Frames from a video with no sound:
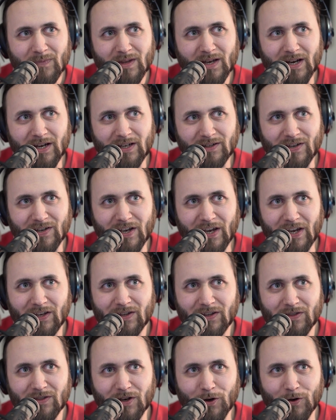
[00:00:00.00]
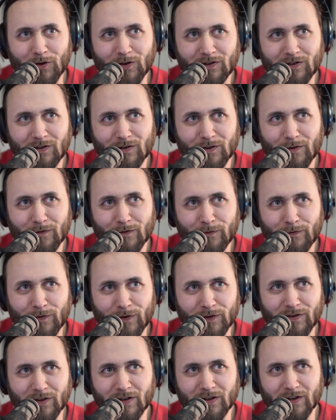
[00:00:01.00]
I take those
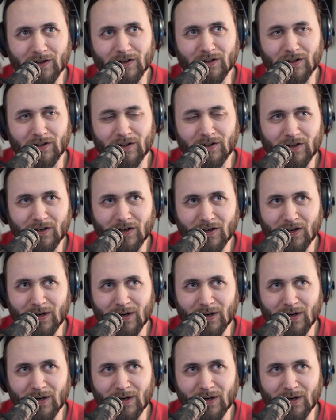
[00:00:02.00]
physical